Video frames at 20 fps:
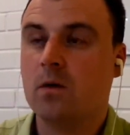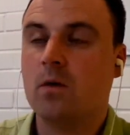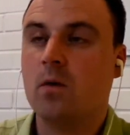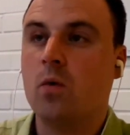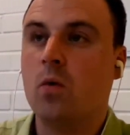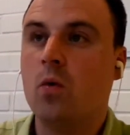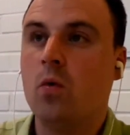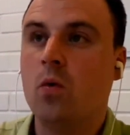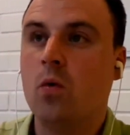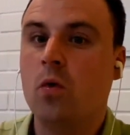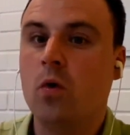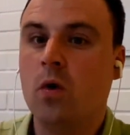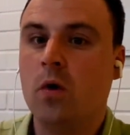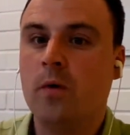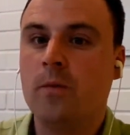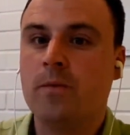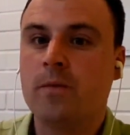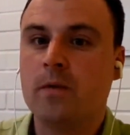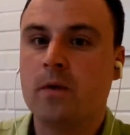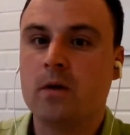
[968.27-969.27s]

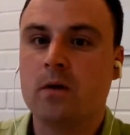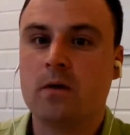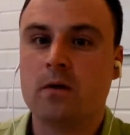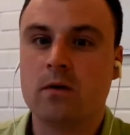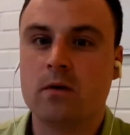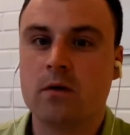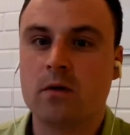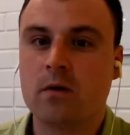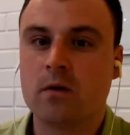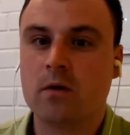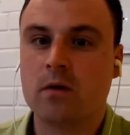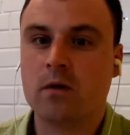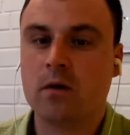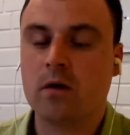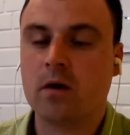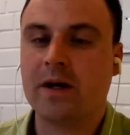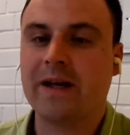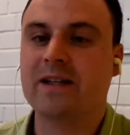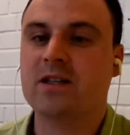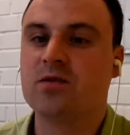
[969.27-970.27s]
or
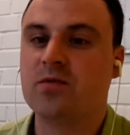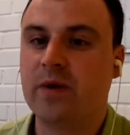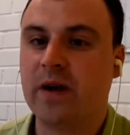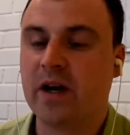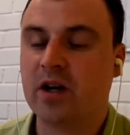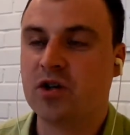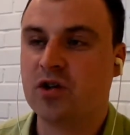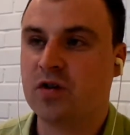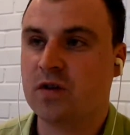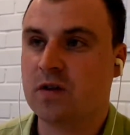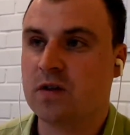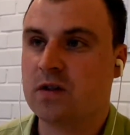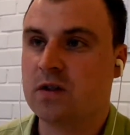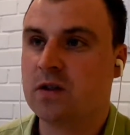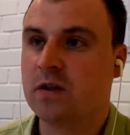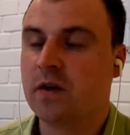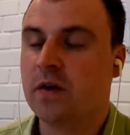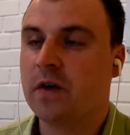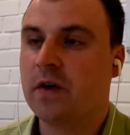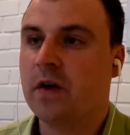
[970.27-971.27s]
contractions.
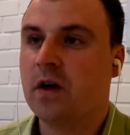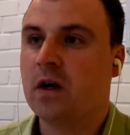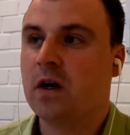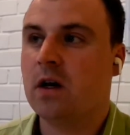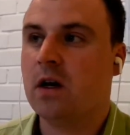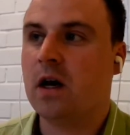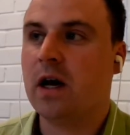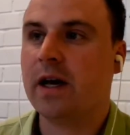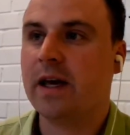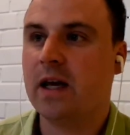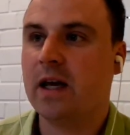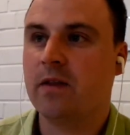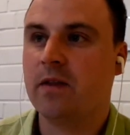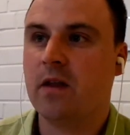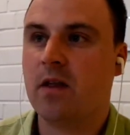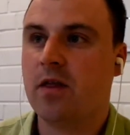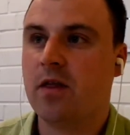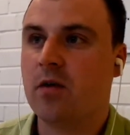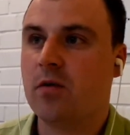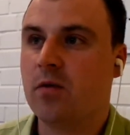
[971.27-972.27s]
Again,
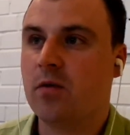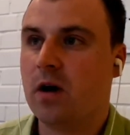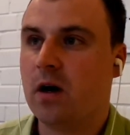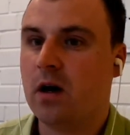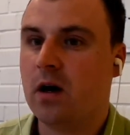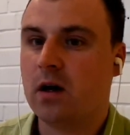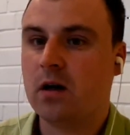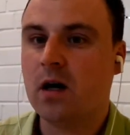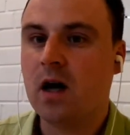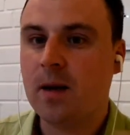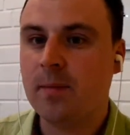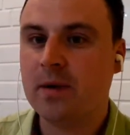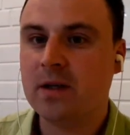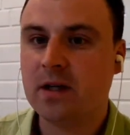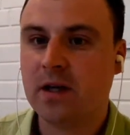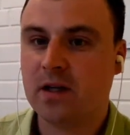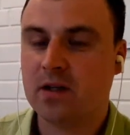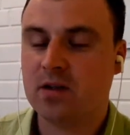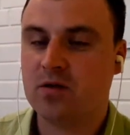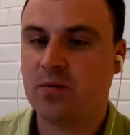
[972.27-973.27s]
there are common
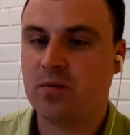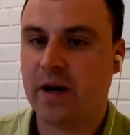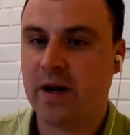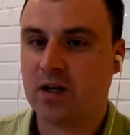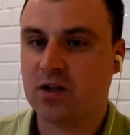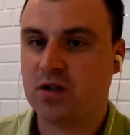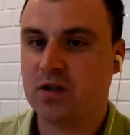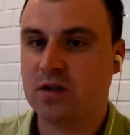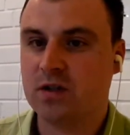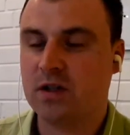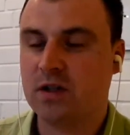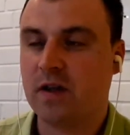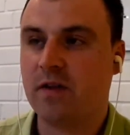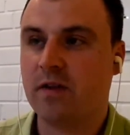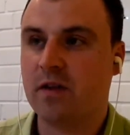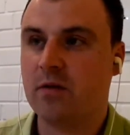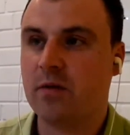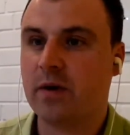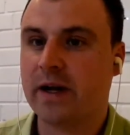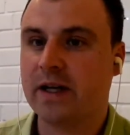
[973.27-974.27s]
contractions and
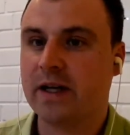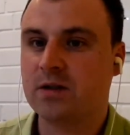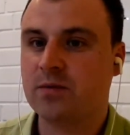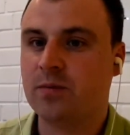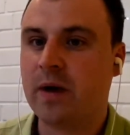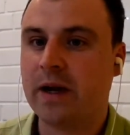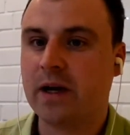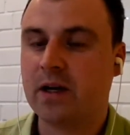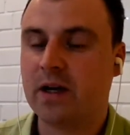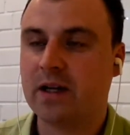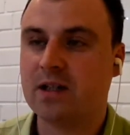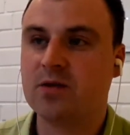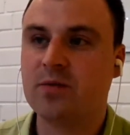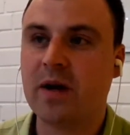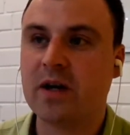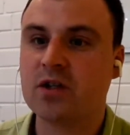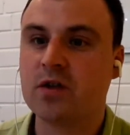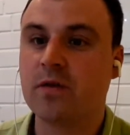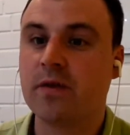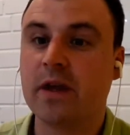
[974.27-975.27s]
there are
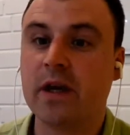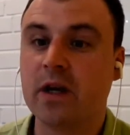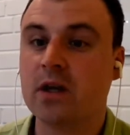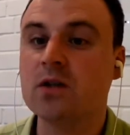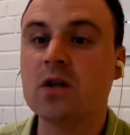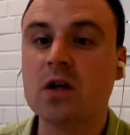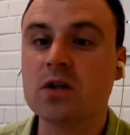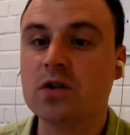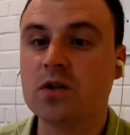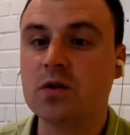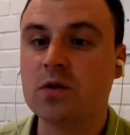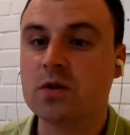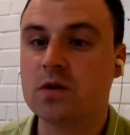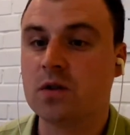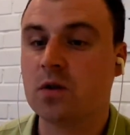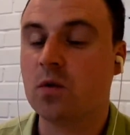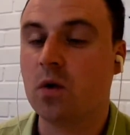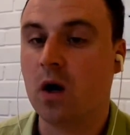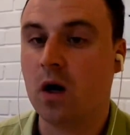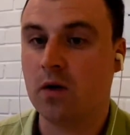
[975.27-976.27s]
contractions that are not used
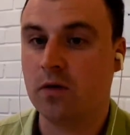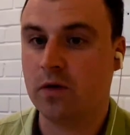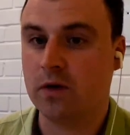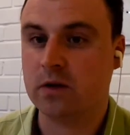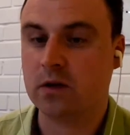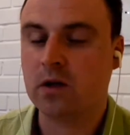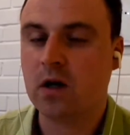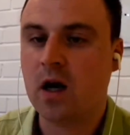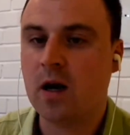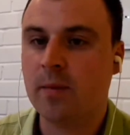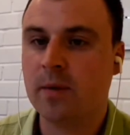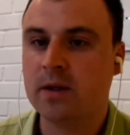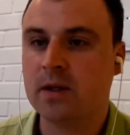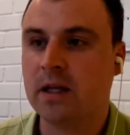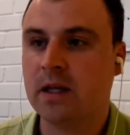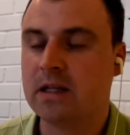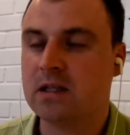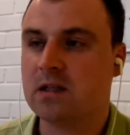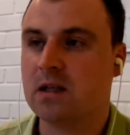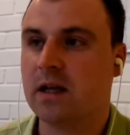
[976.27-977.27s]
so often. Common,
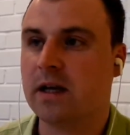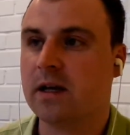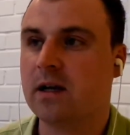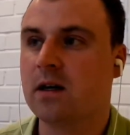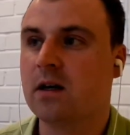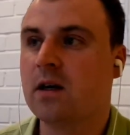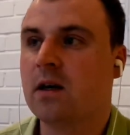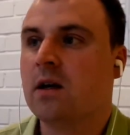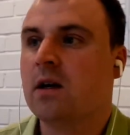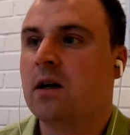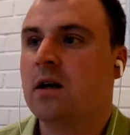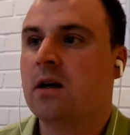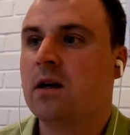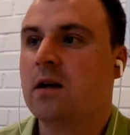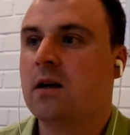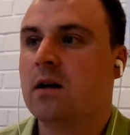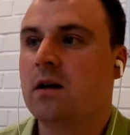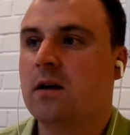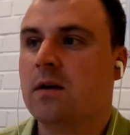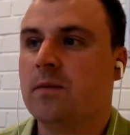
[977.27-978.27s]
it's like
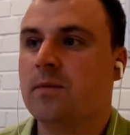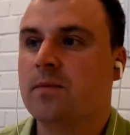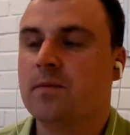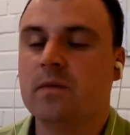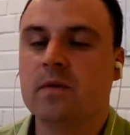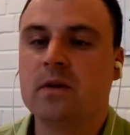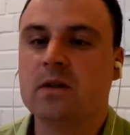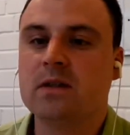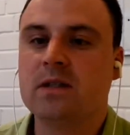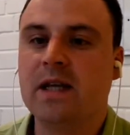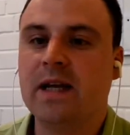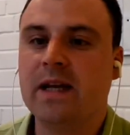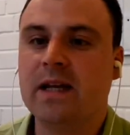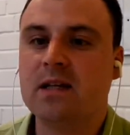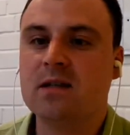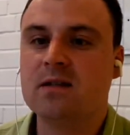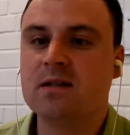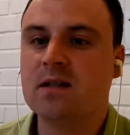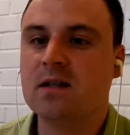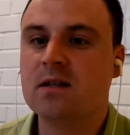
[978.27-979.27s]

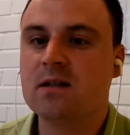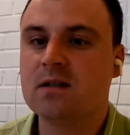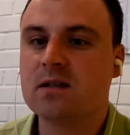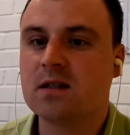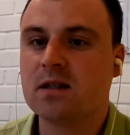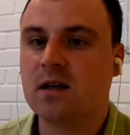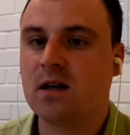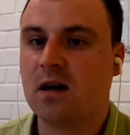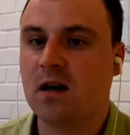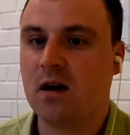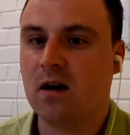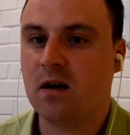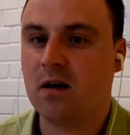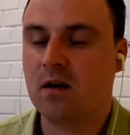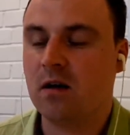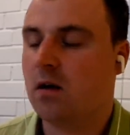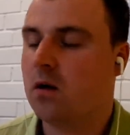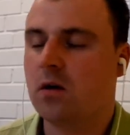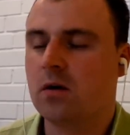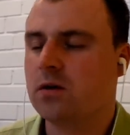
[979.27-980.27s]
Dennis's car,
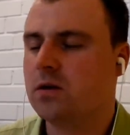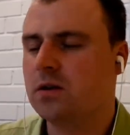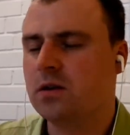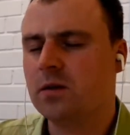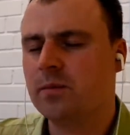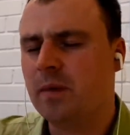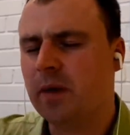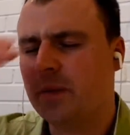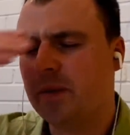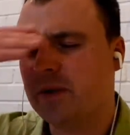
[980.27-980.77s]
or maybe